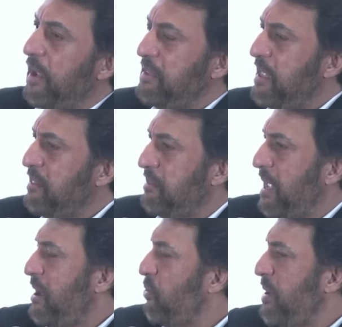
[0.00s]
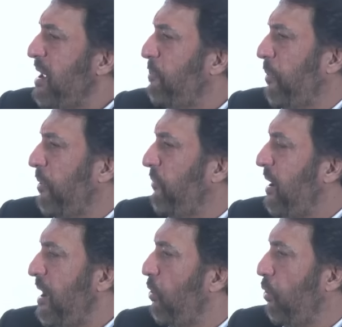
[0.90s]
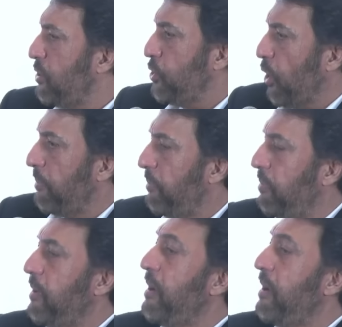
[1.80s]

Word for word: I think they are doing a perfectly good job.